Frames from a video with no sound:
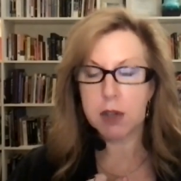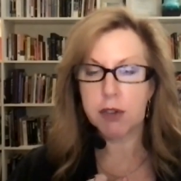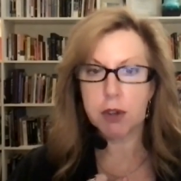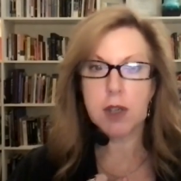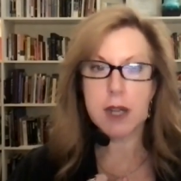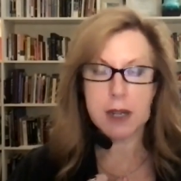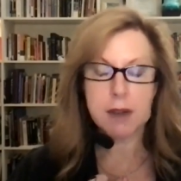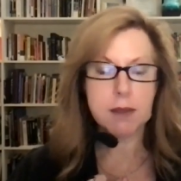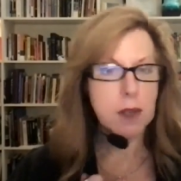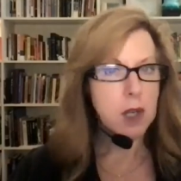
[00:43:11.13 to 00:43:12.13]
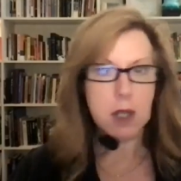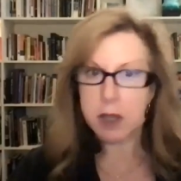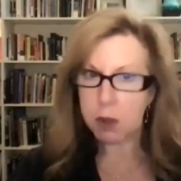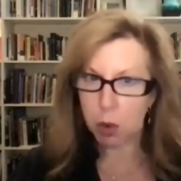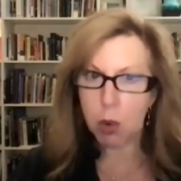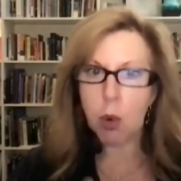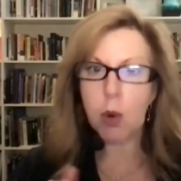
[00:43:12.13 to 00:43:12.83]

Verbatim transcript: They should have like mm-hmm.